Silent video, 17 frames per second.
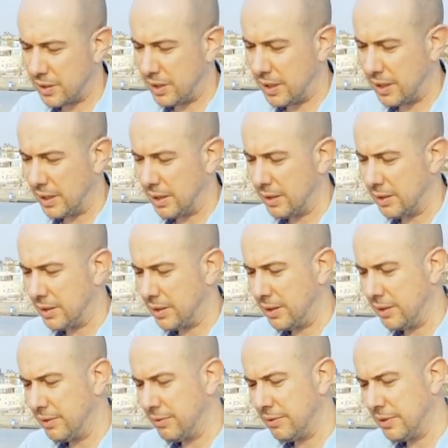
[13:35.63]

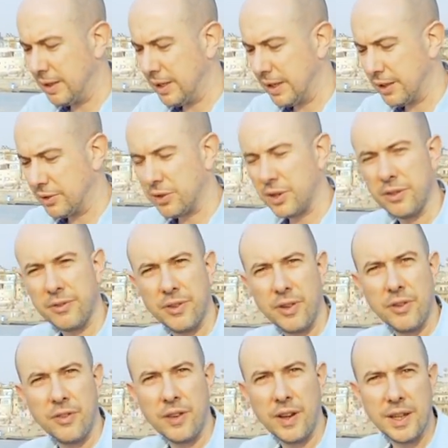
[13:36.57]
the electronic
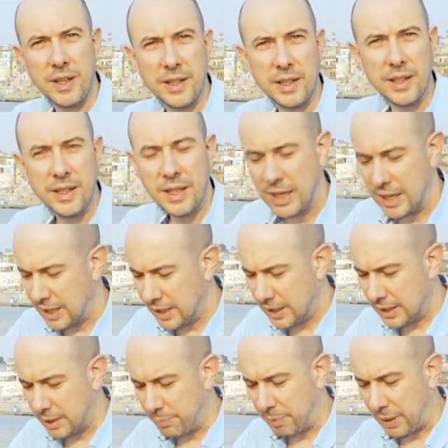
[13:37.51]
viewfinder,
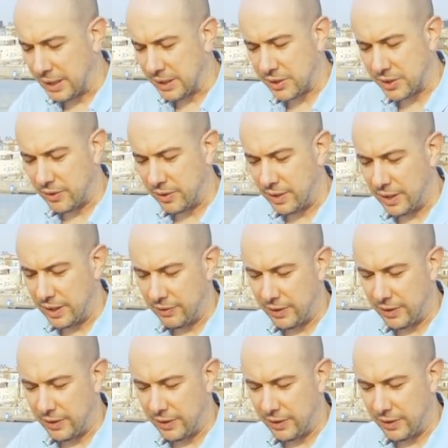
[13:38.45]
the back screen.